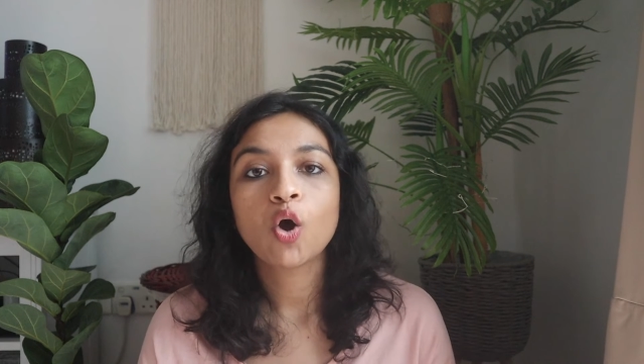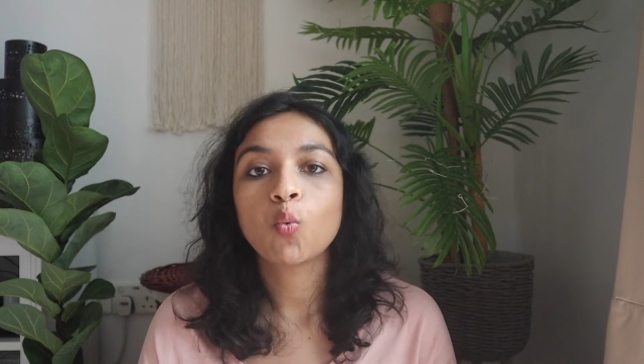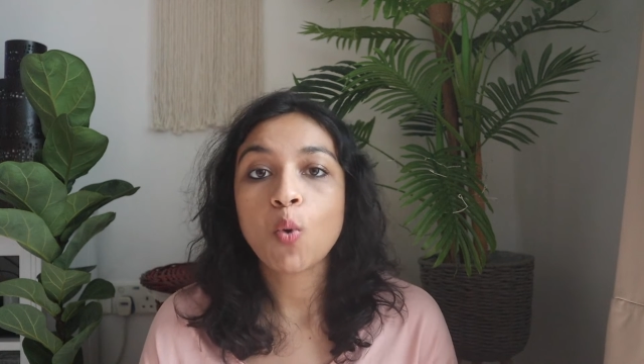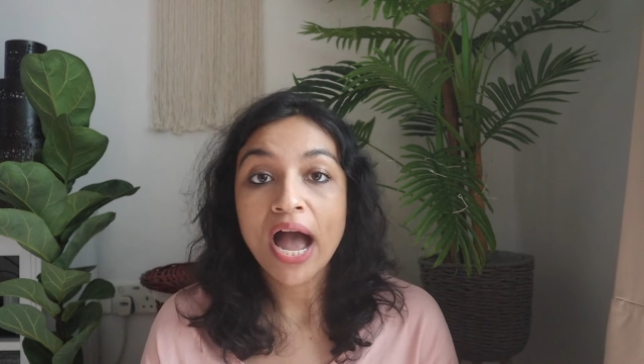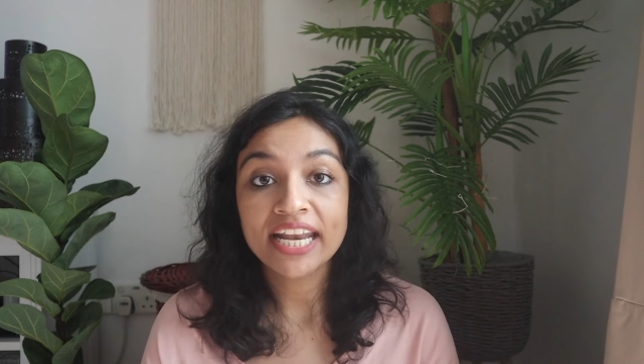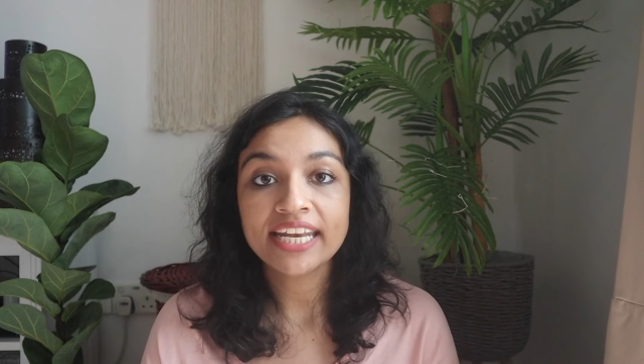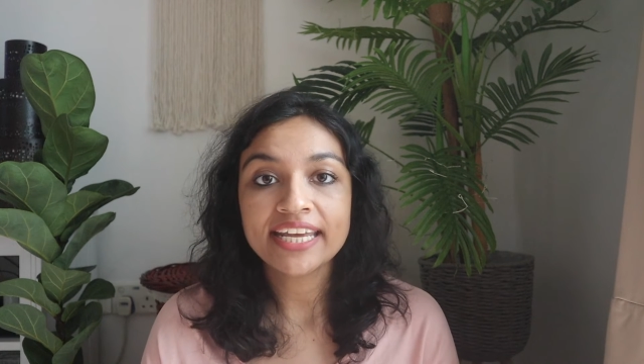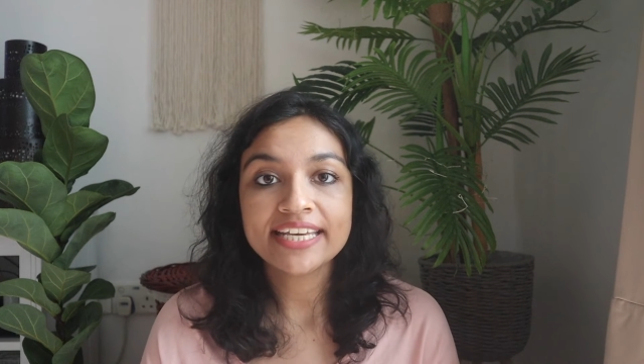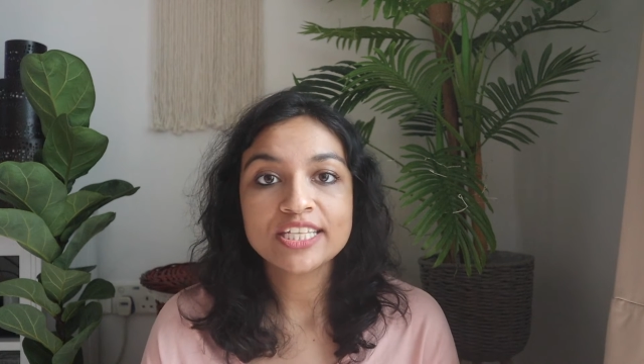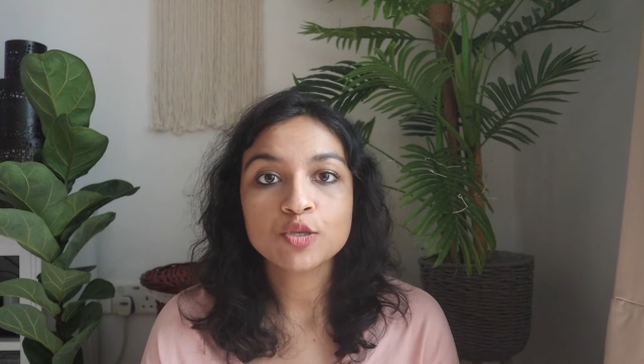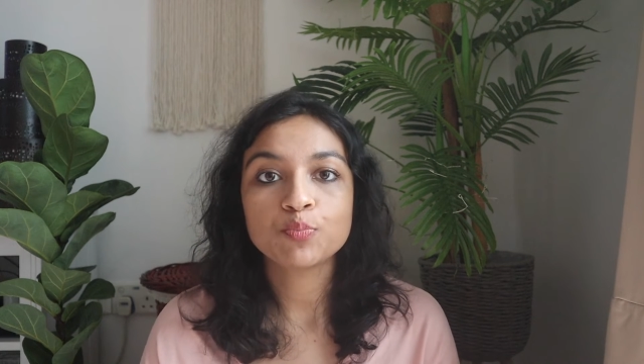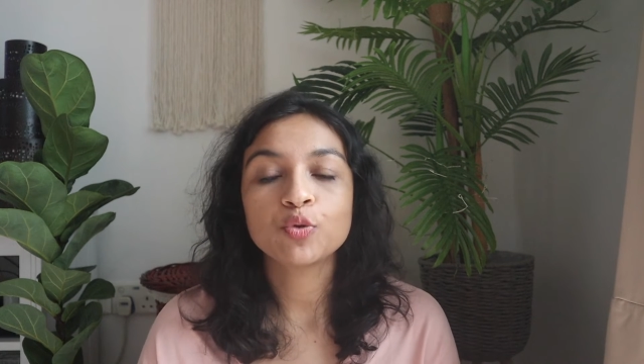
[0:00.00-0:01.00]
One
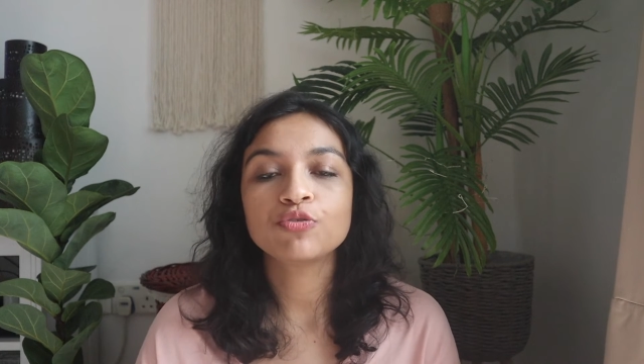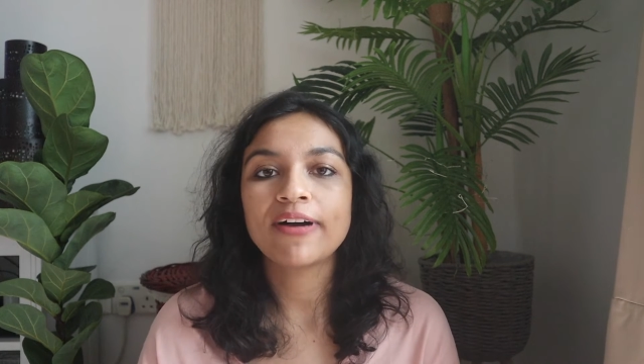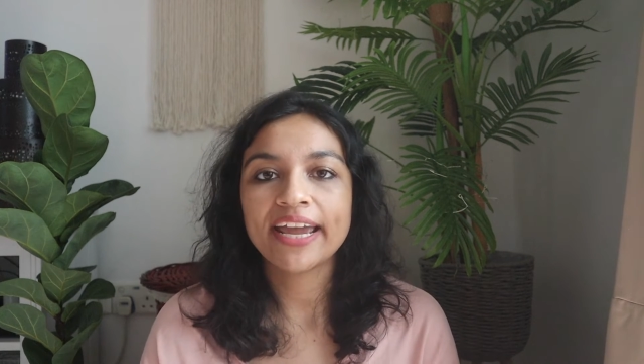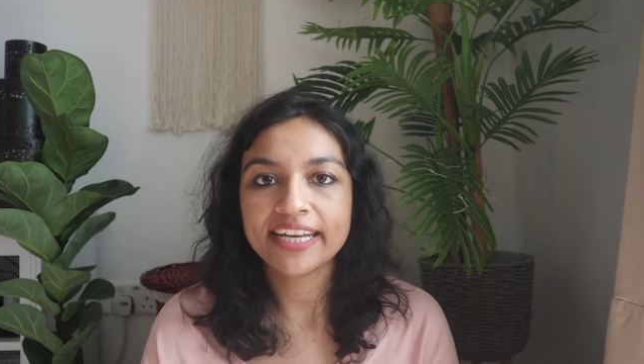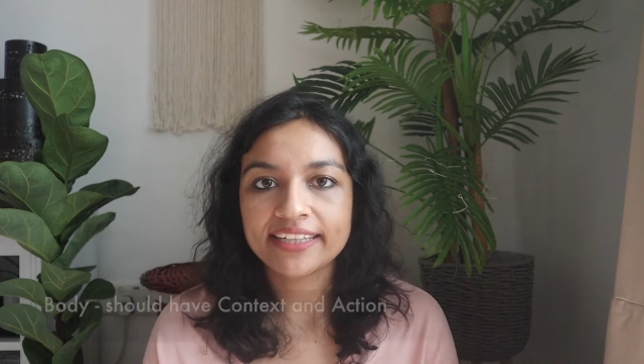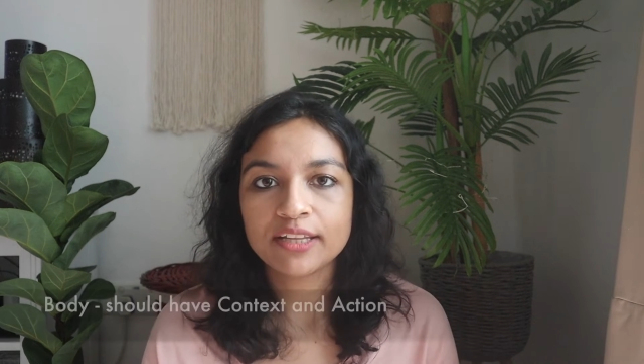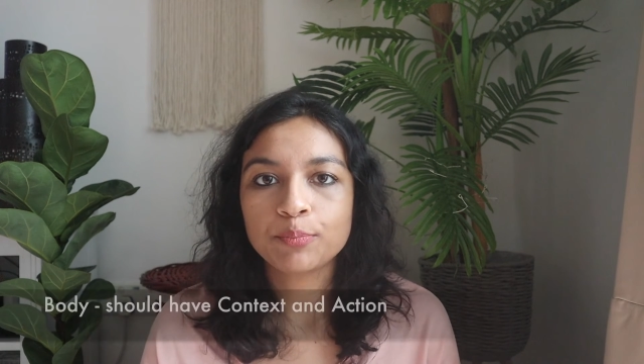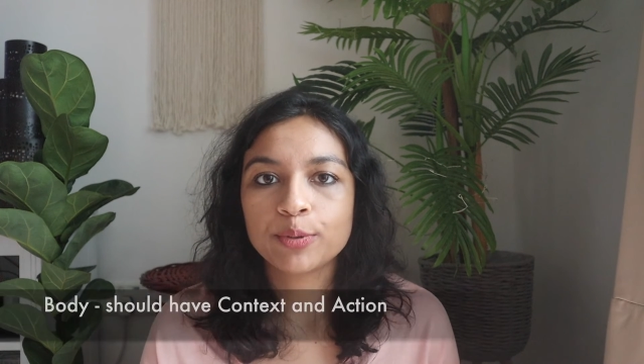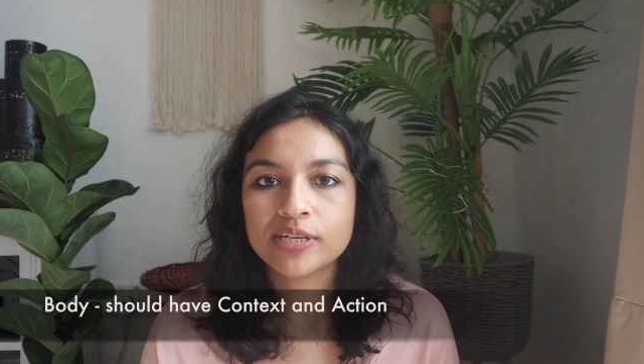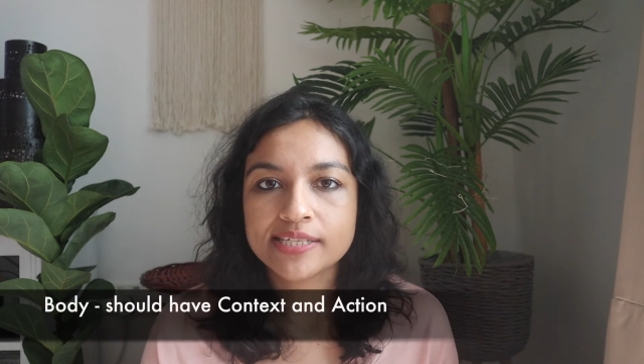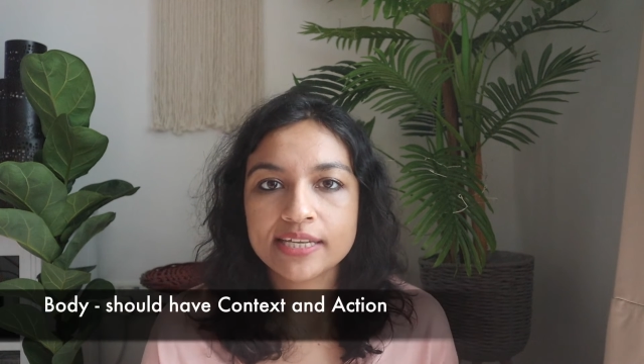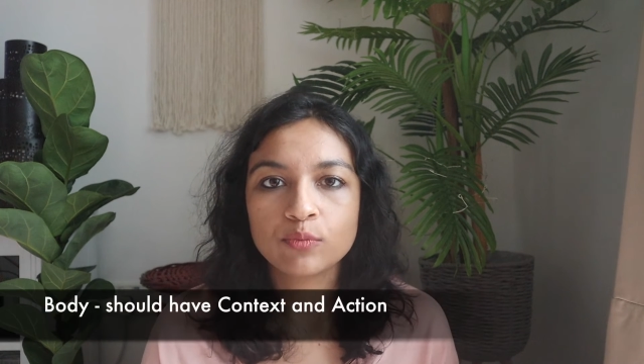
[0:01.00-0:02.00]
is providing the
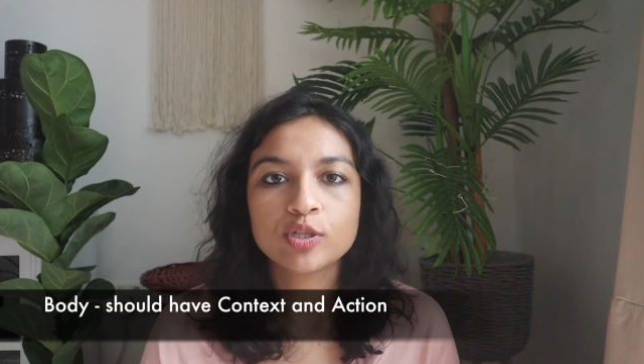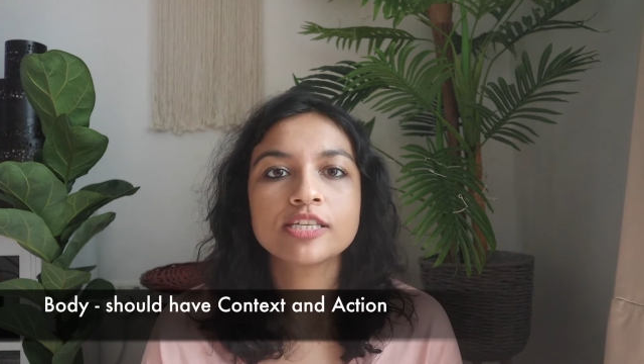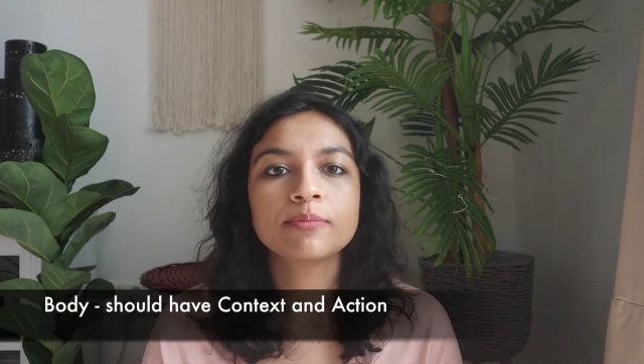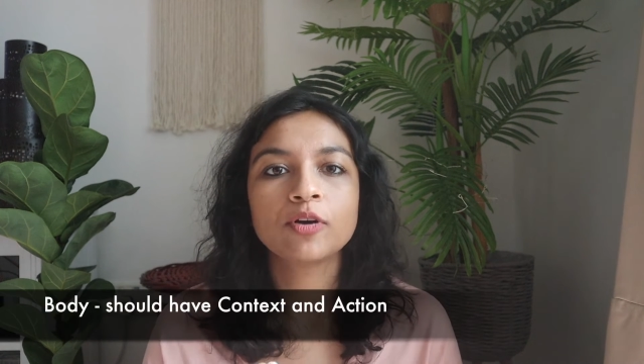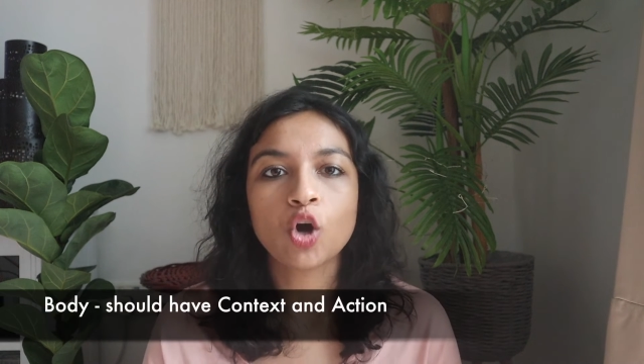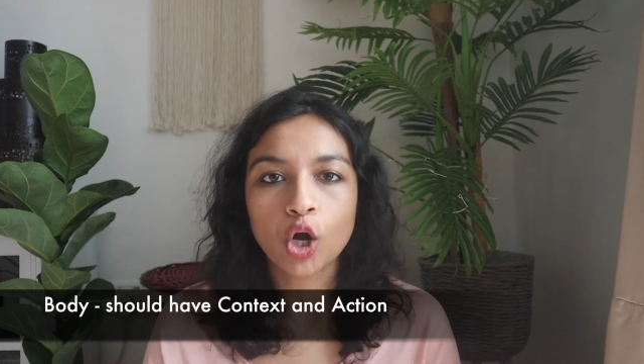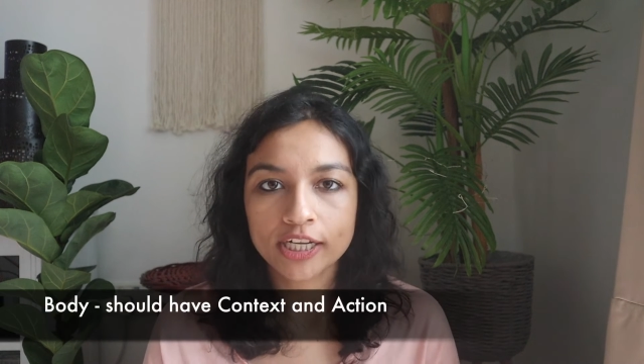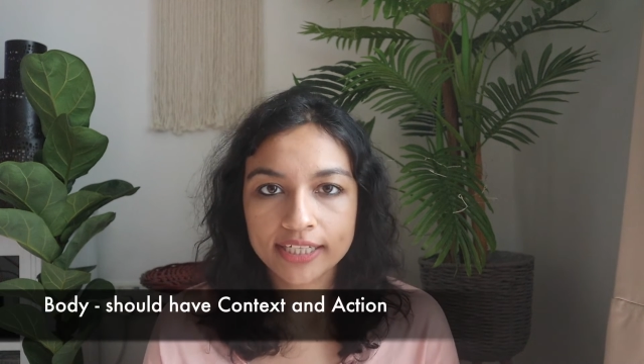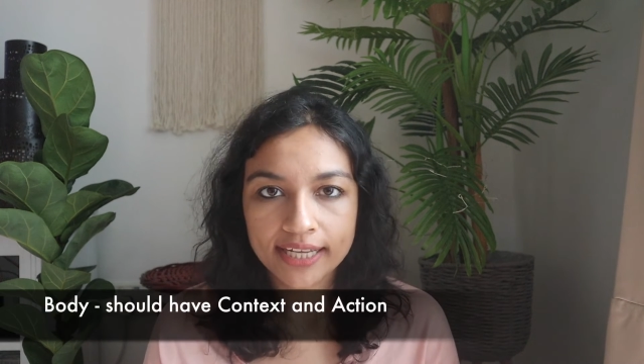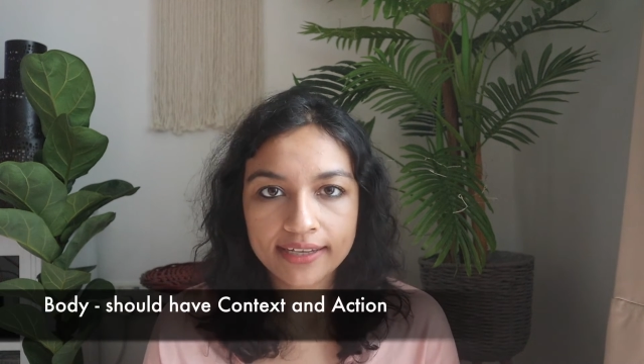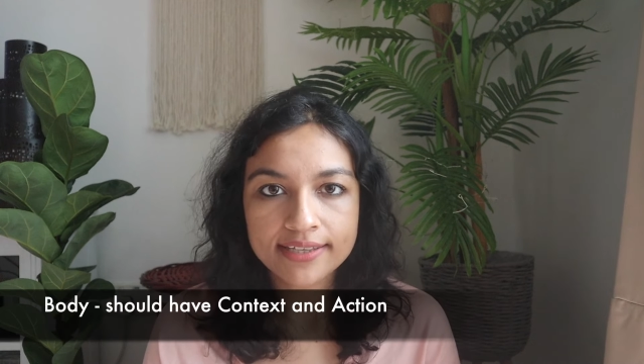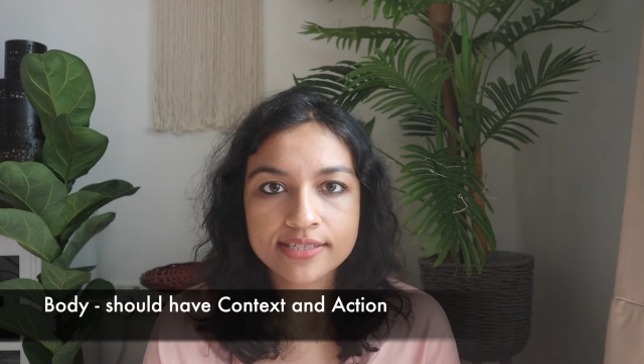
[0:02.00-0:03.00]
person with some
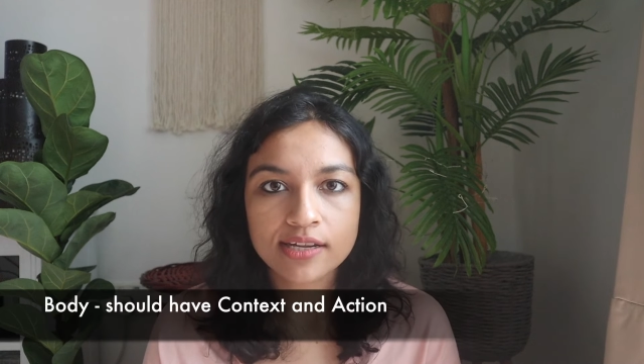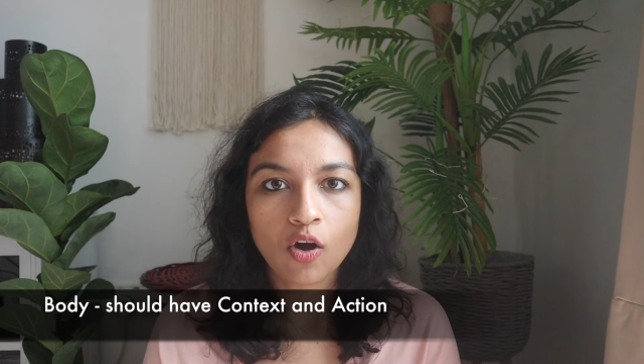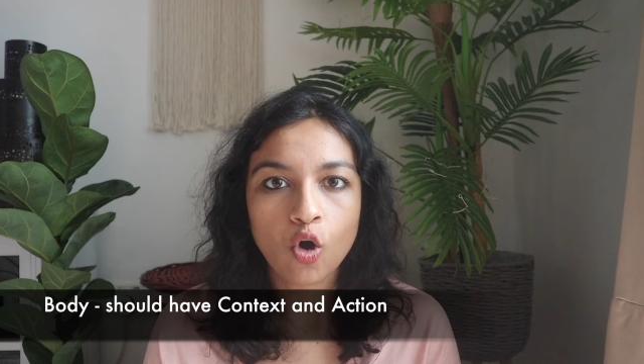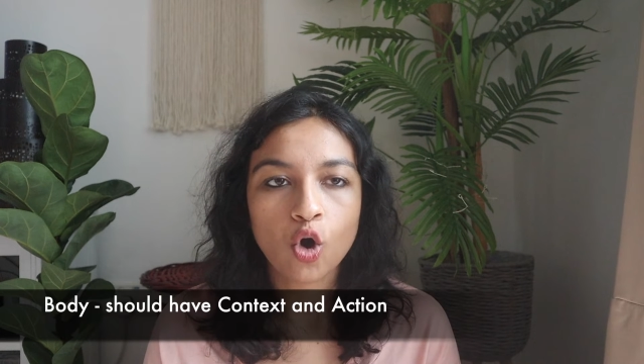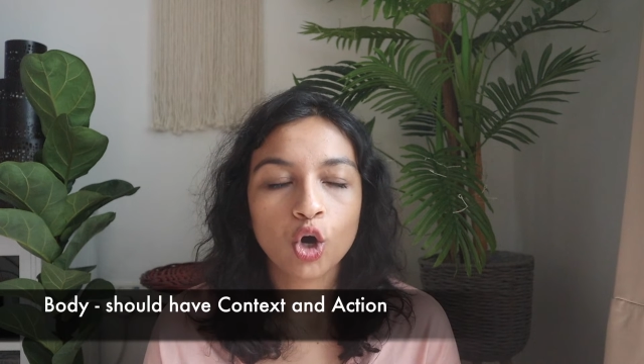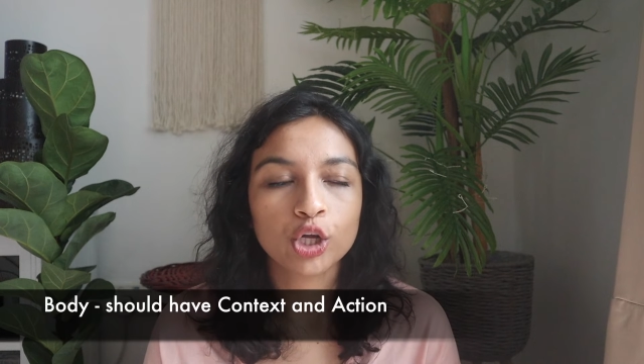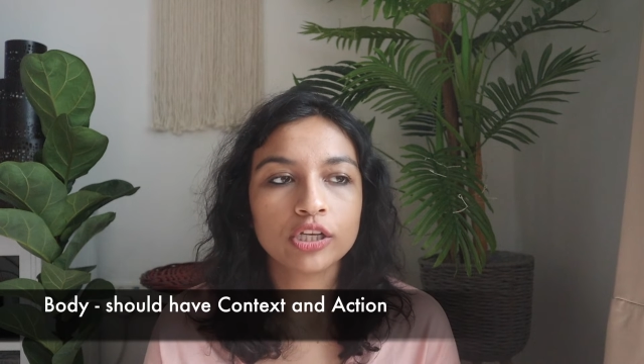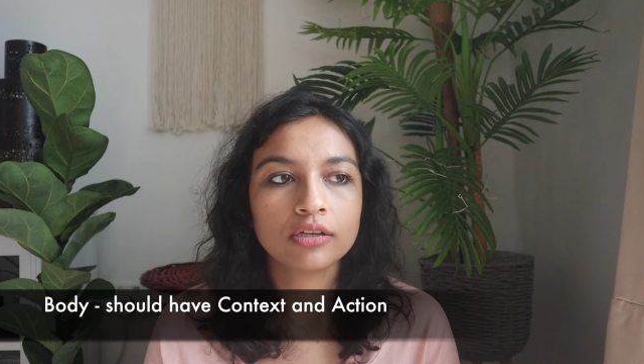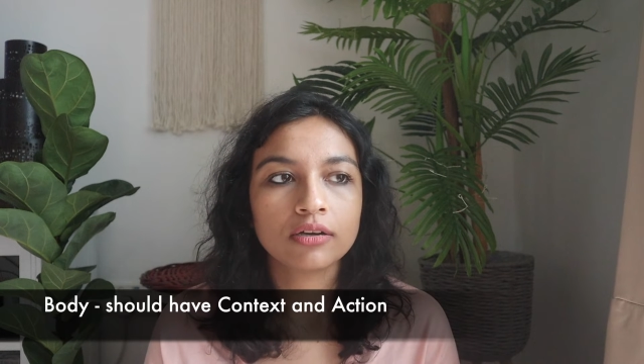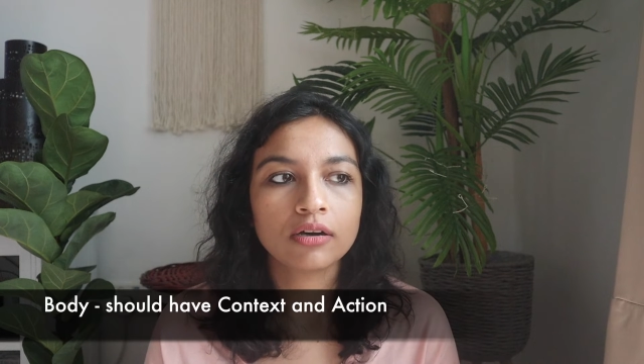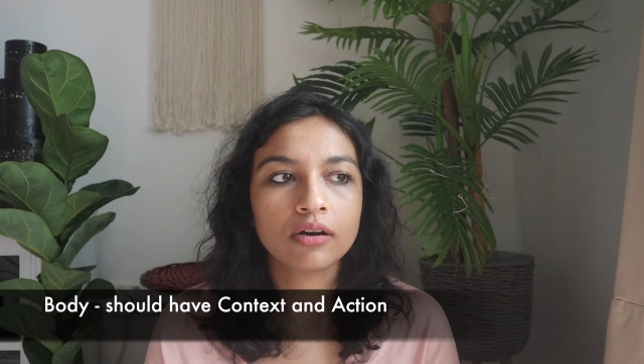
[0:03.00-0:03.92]
context on